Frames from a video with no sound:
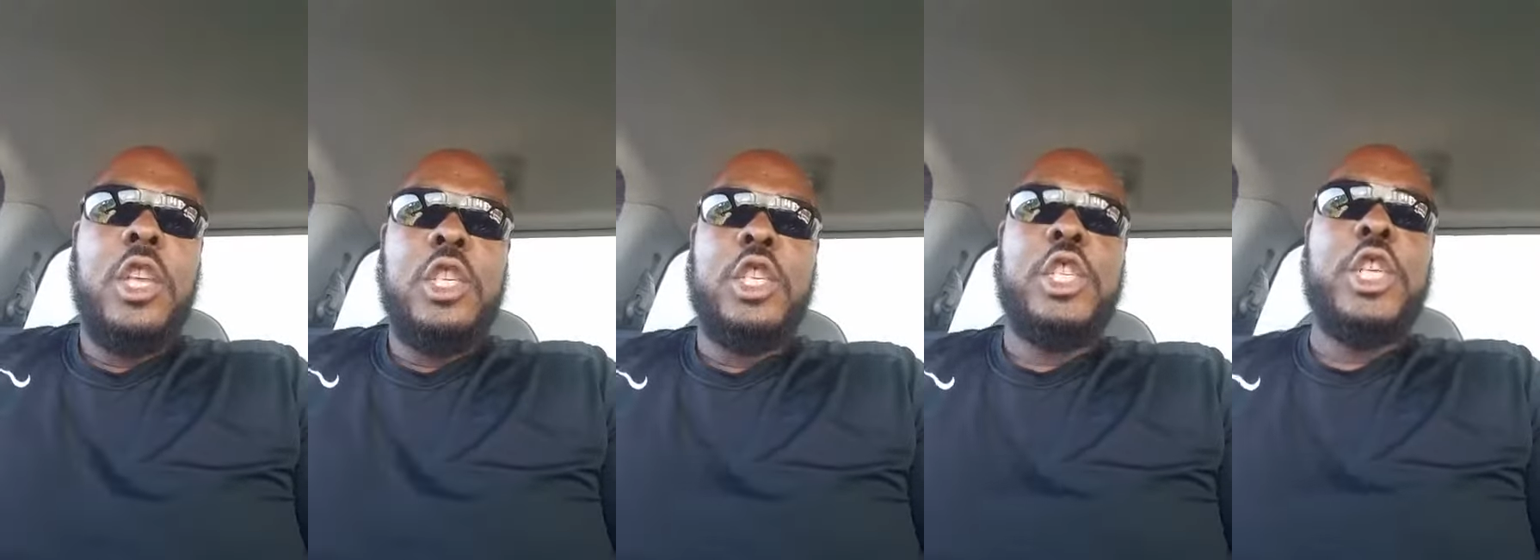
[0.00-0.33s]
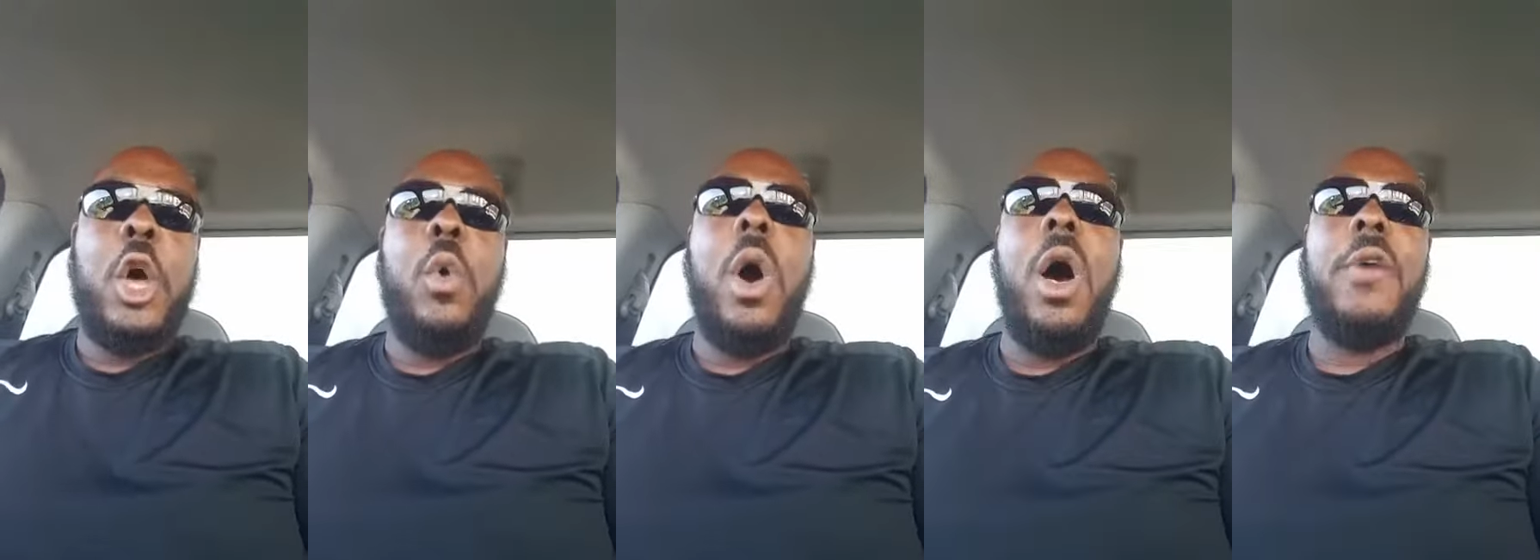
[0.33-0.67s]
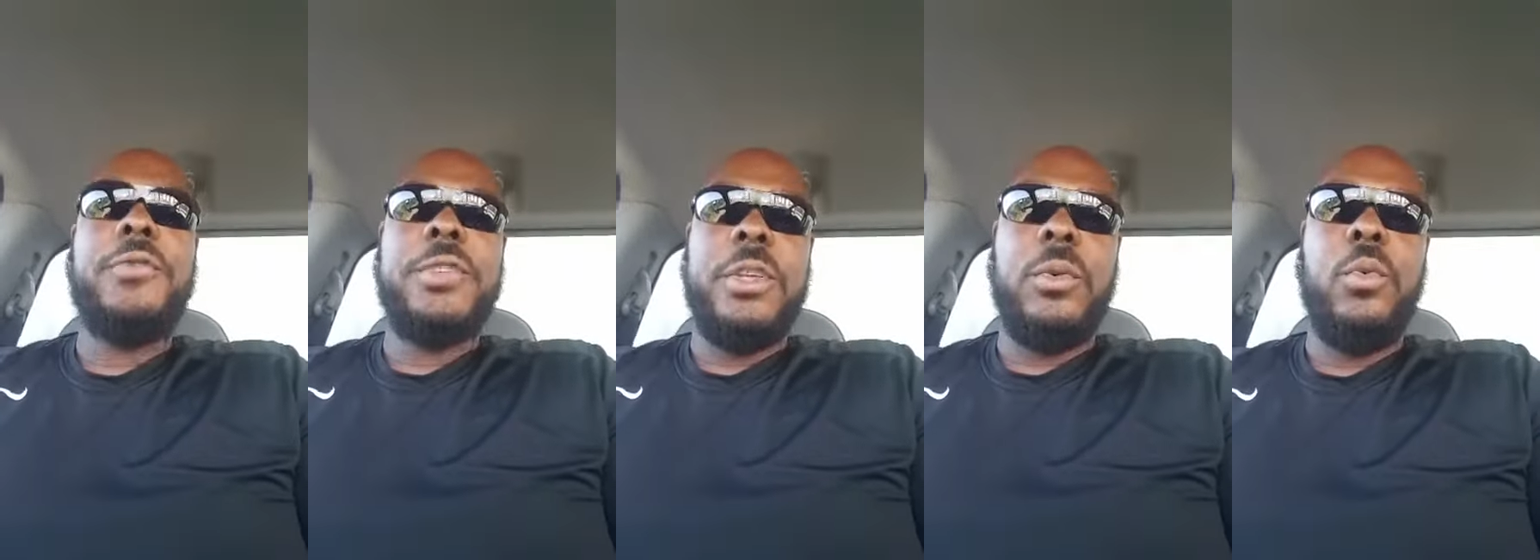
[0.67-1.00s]
So
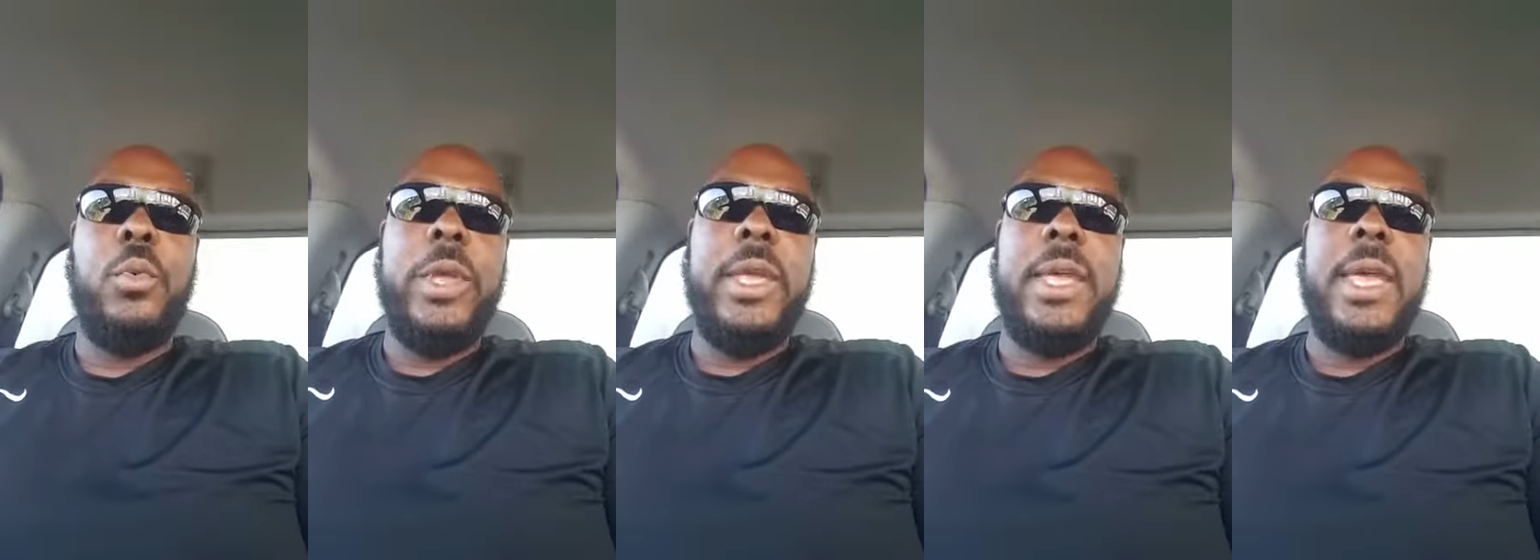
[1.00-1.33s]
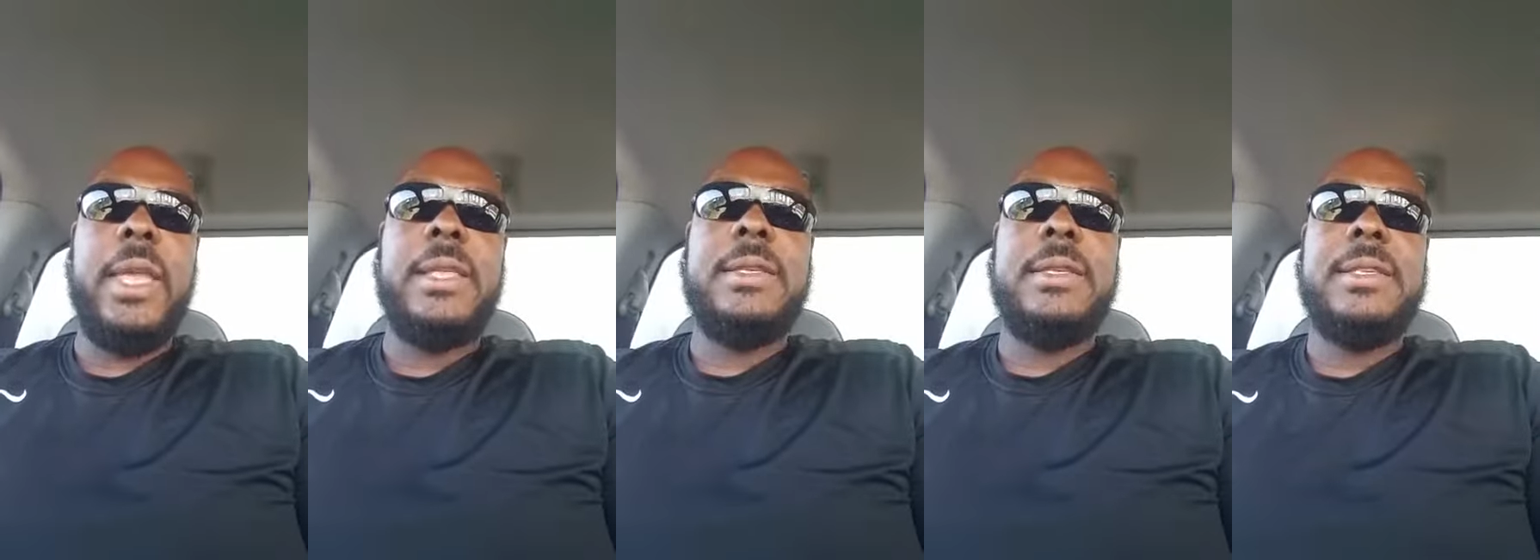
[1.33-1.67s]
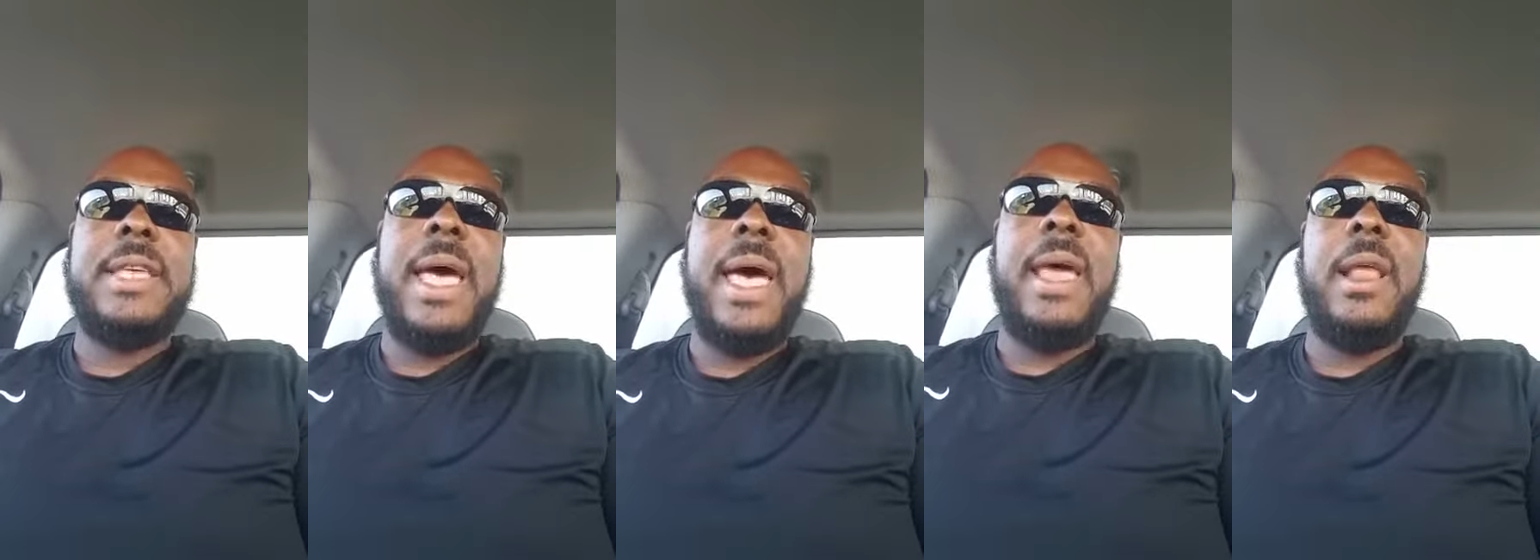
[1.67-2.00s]
often we get
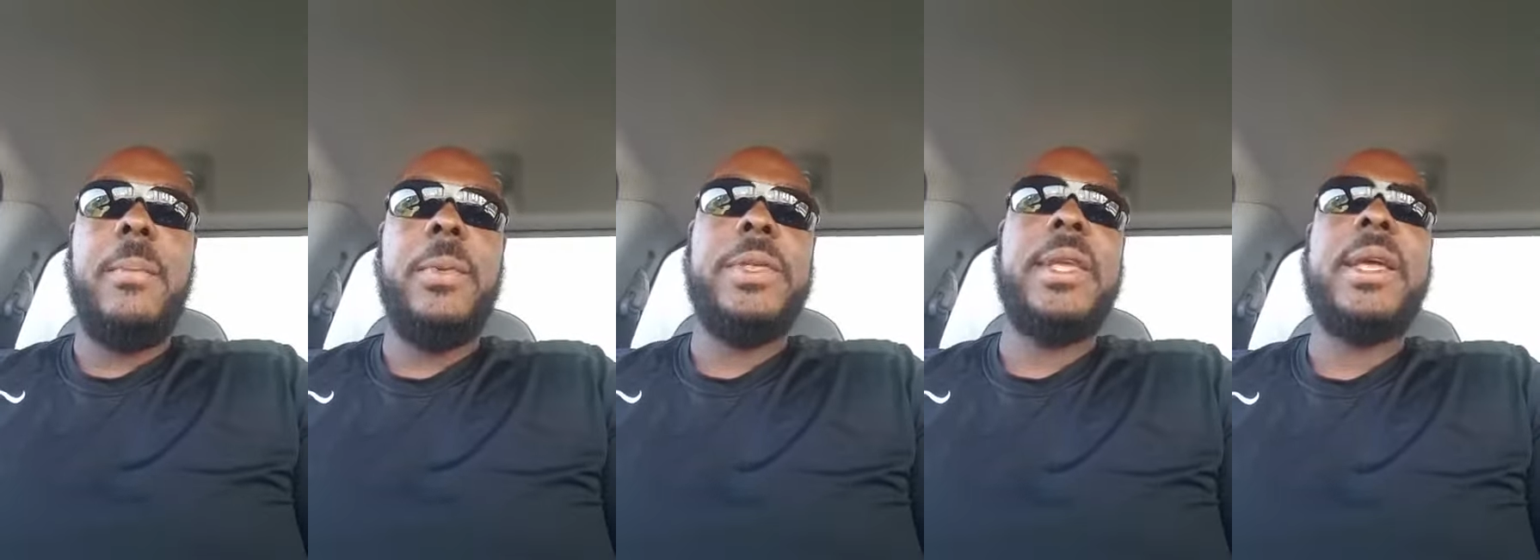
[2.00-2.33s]
tied up with